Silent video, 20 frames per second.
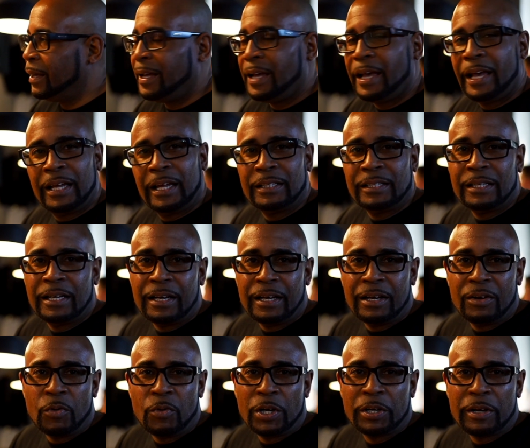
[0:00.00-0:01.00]
And
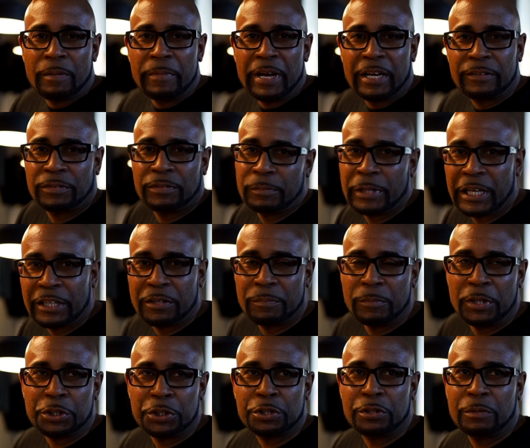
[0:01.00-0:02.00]
welcome back from that
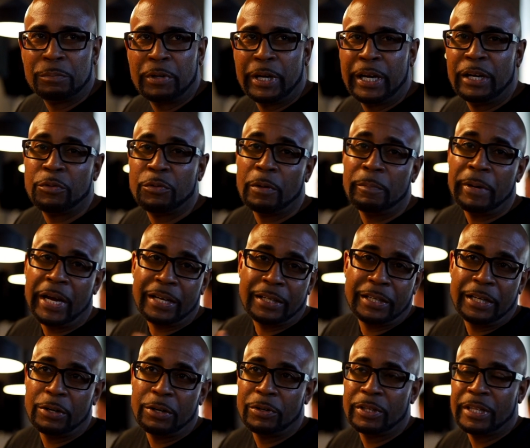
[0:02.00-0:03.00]
commercial break. We're back
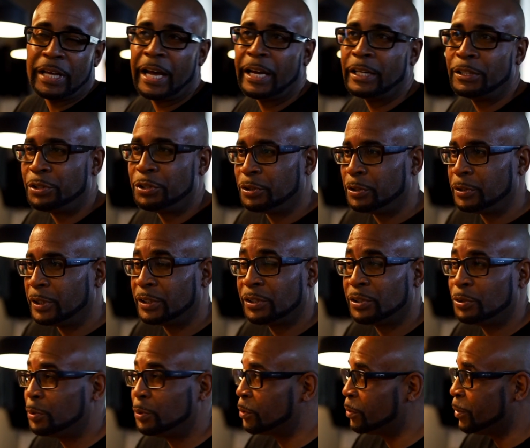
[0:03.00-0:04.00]
here with Andrew at
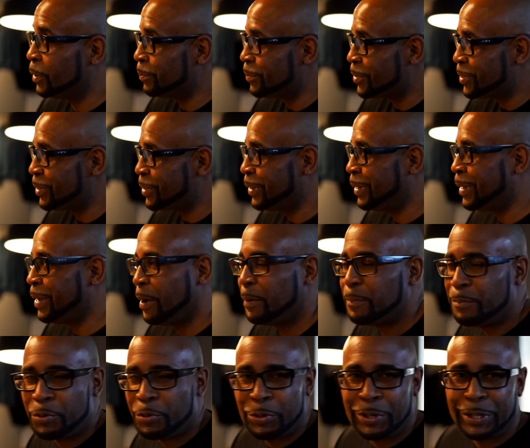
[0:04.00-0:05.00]
Sookram's
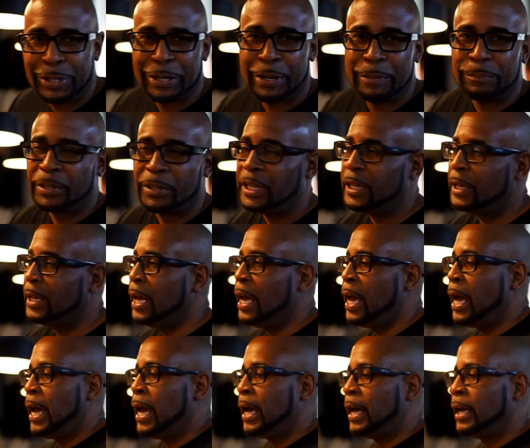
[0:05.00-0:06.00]
Brewing Company,
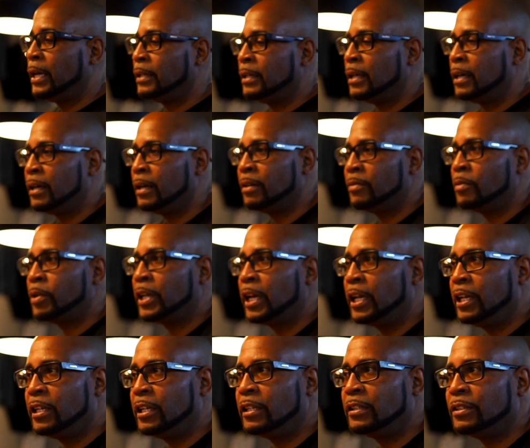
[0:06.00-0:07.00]
and we're
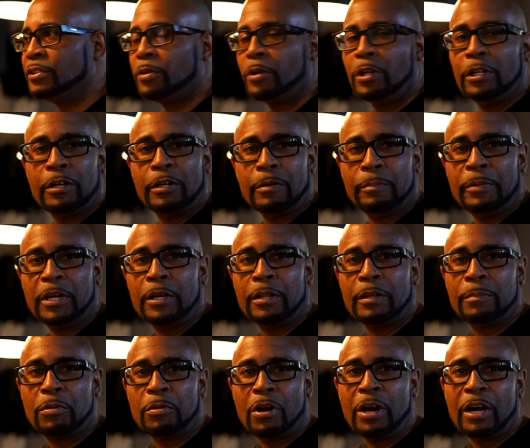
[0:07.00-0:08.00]
getting into a little bit of
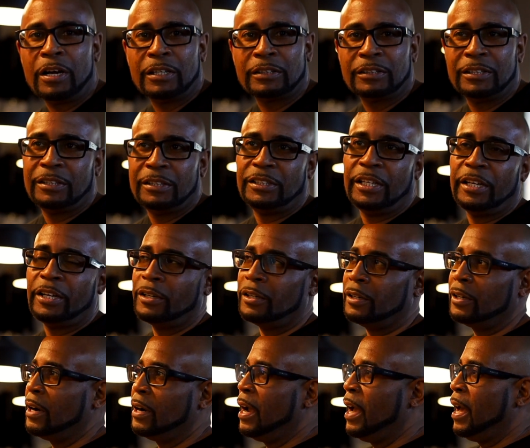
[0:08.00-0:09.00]
the product that's
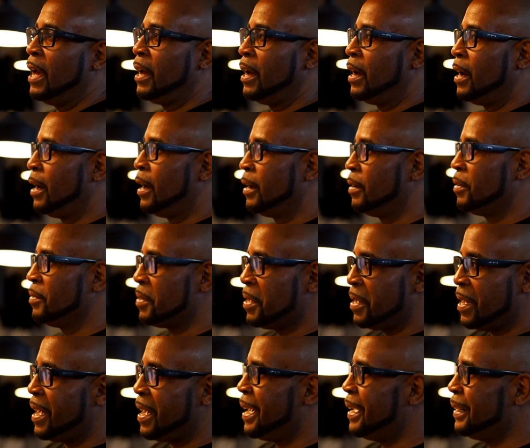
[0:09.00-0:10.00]
here.
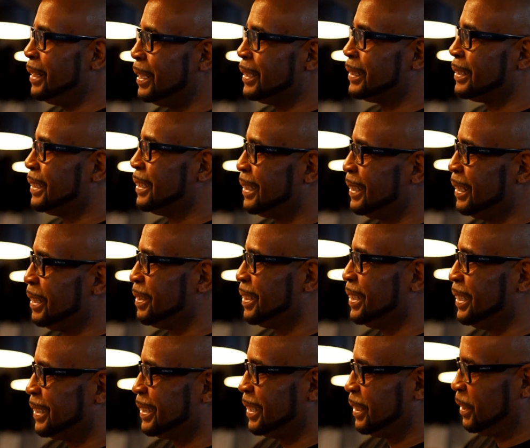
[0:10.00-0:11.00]
I like to think of
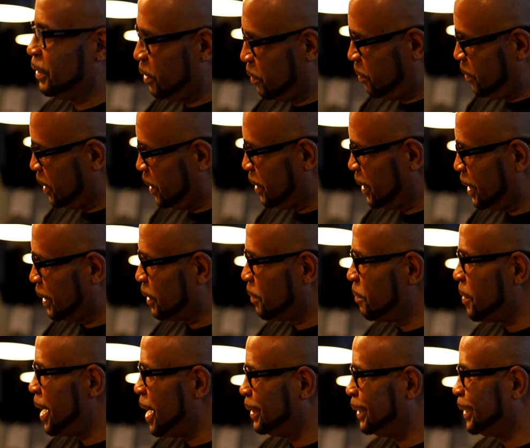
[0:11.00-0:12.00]
this a little bit like the
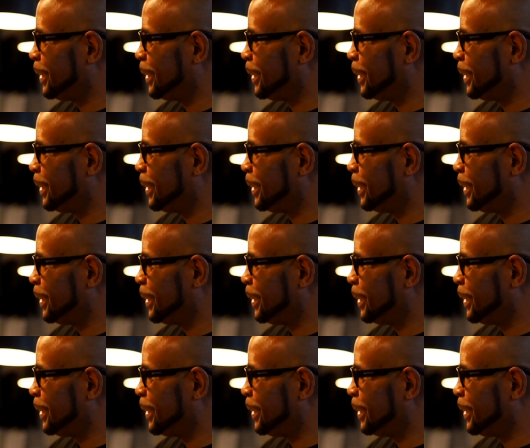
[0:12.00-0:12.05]
mad